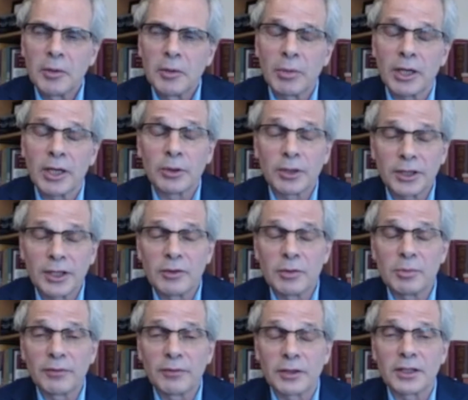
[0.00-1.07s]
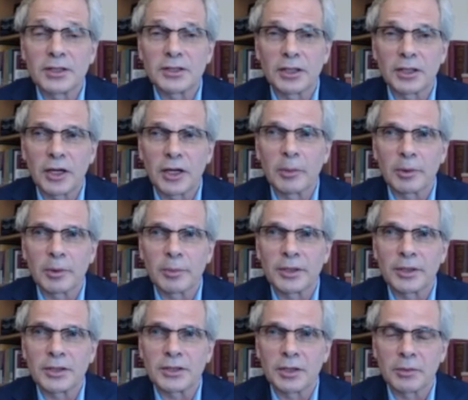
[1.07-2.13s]
But I will give you my feelings on copper
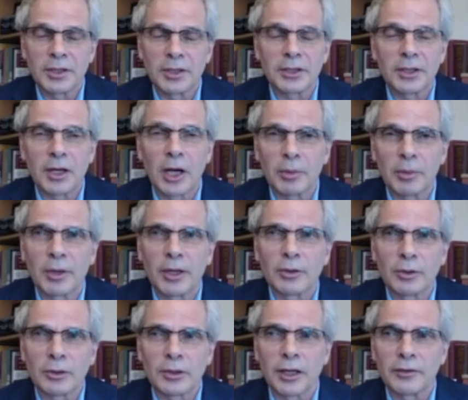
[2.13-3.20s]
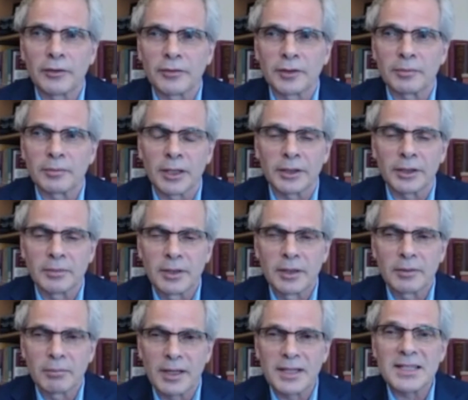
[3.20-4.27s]
because I've been in copper my whole life. And my
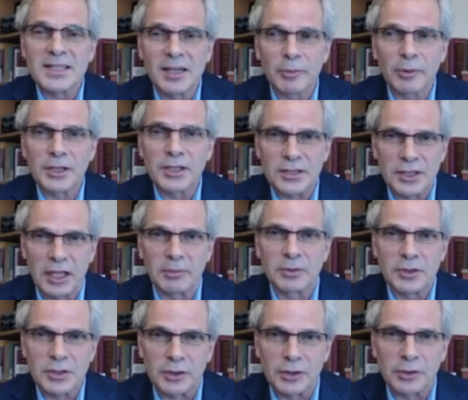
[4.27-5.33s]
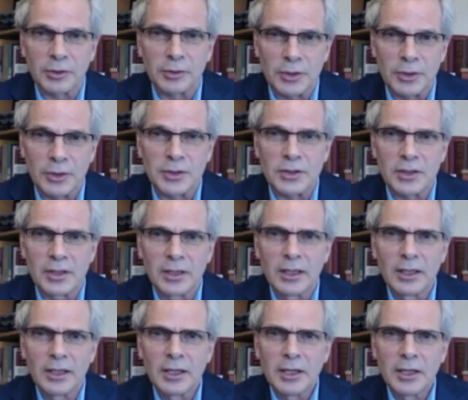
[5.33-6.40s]
summary statement to you is
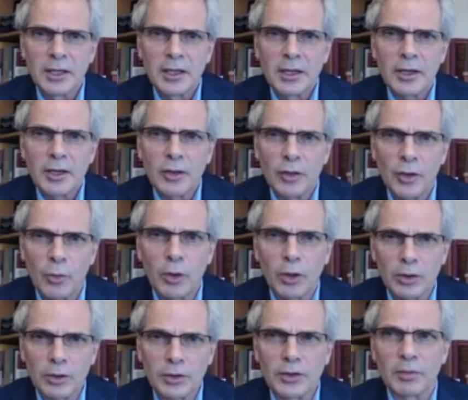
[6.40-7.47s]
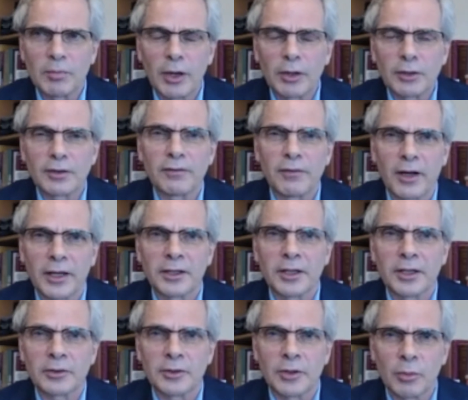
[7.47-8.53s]
the world is about to find
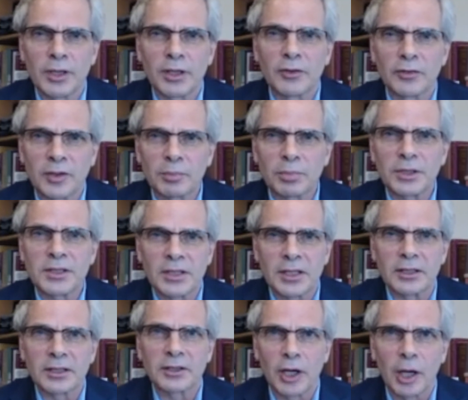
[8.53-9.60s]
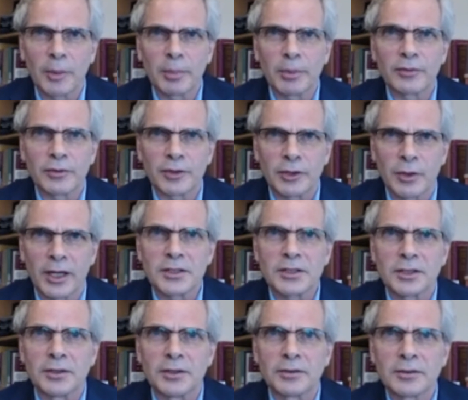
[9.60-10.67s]
out that we have simply taken copper for
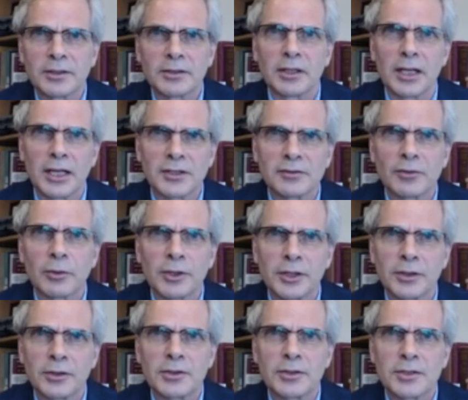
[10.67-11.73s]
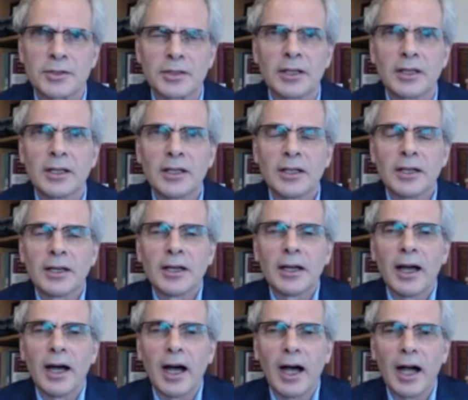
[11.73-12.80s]
granted in the last 40 years.
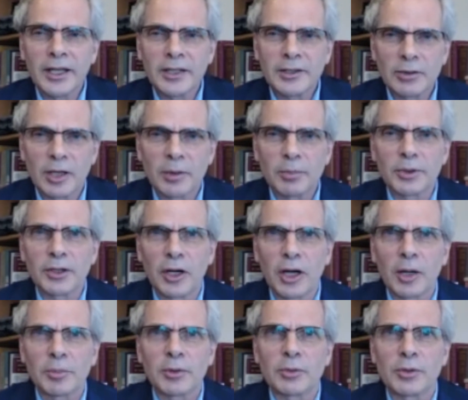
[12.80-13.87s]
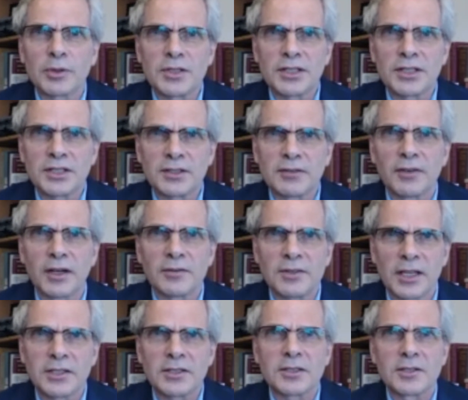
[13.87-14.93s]
I grew up when copper was 65
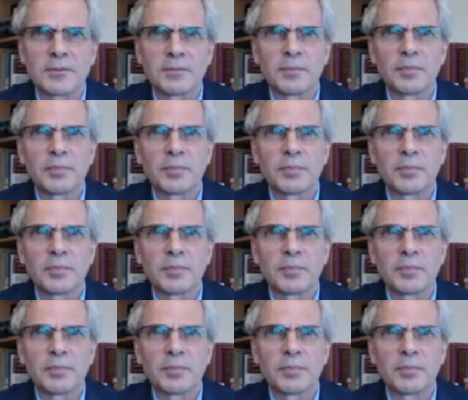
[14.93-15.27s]
cents.